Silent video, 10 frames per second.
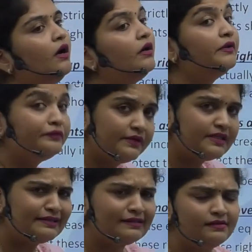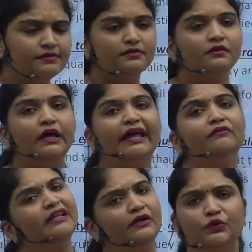differences,
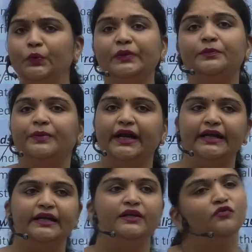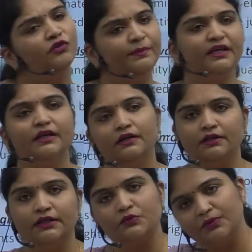and that too with pride. It
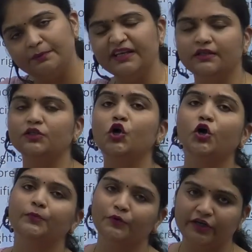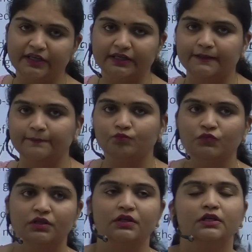will be incorporated.
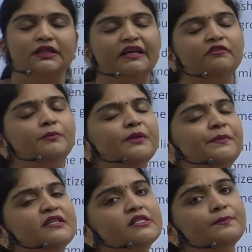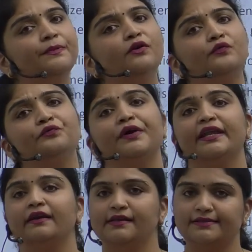There will be principle of
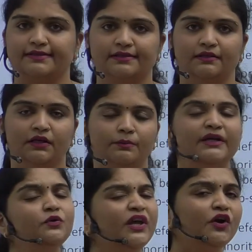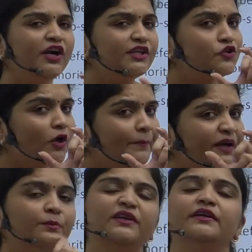fairness, but you cannot enjoy
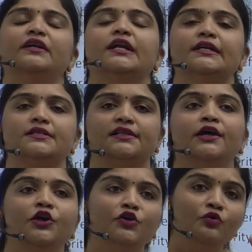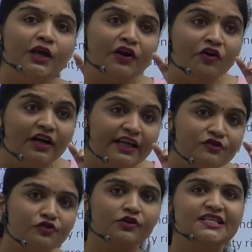permanent rights. You cannot
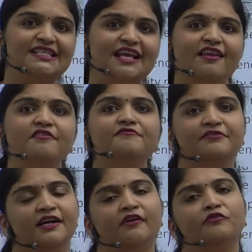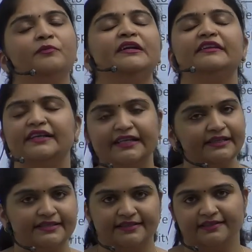enjoy self-government
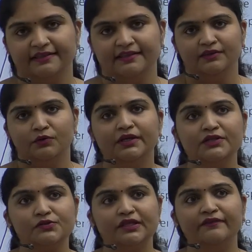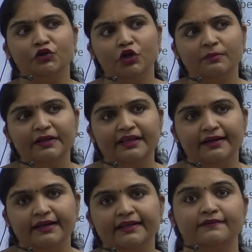rights. Okay, so there will not be
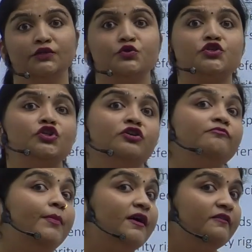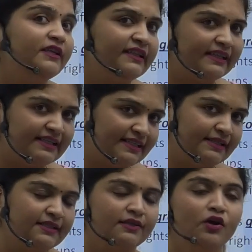great devolution of power in that
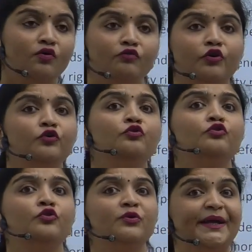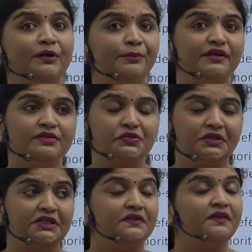sense for you to do
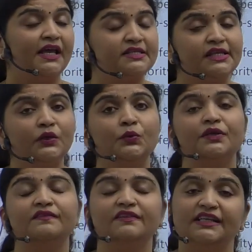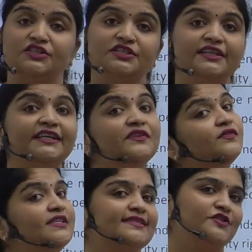administrative, executive,
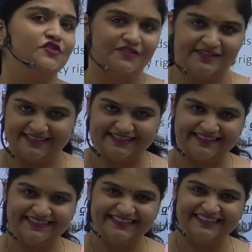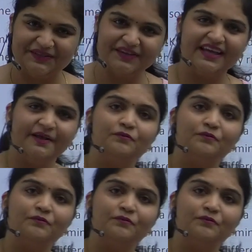legislative decisions. Okay,